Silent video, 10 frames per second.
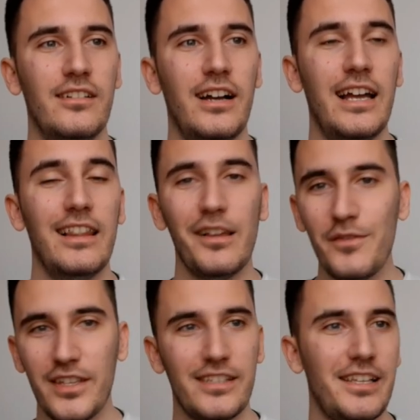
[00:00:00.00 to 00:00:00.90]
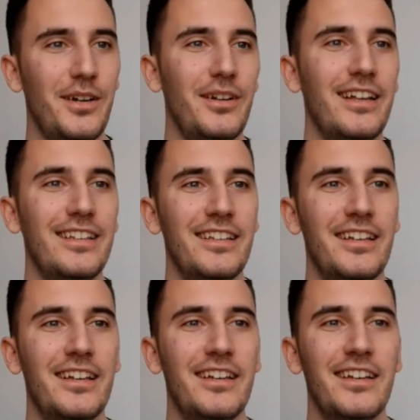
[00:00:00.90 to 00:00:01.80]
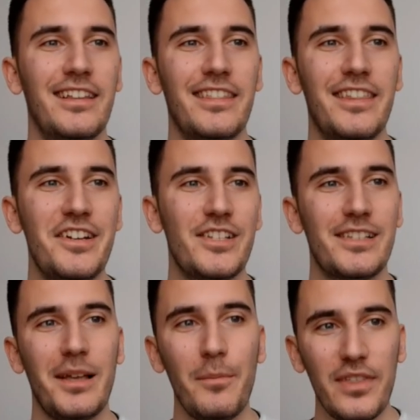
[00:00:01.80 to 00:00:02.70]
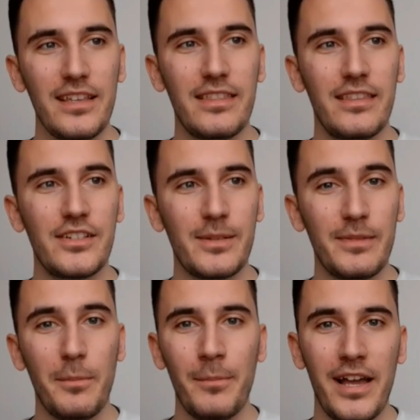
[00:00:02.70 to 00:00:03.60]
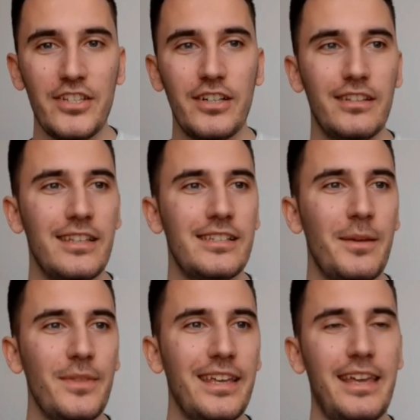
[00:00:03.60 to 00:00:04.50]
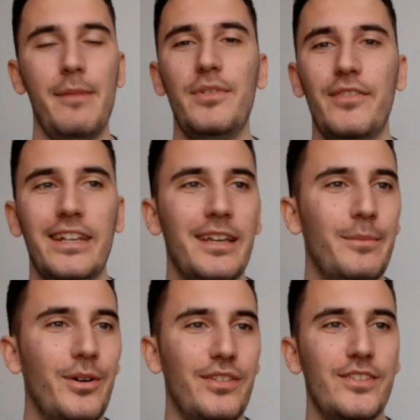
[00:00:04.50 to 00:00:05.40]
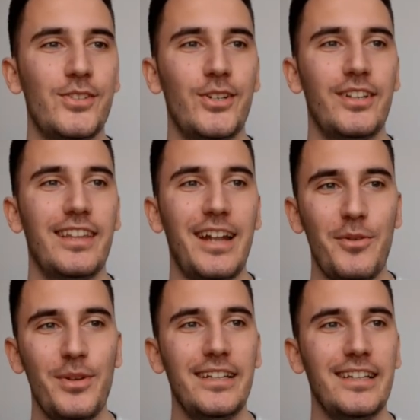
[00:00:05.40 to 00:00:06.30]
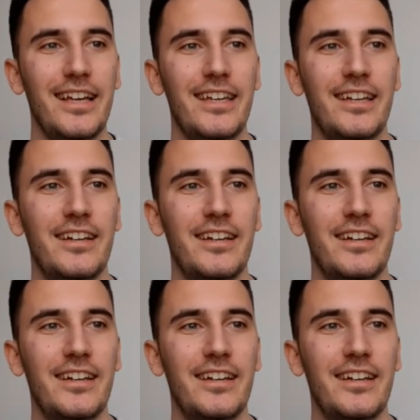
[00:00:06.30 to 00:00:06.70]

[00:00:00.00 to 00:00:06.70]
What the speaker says: I love this song. There's something magical, there's something captivating about this song that I really like.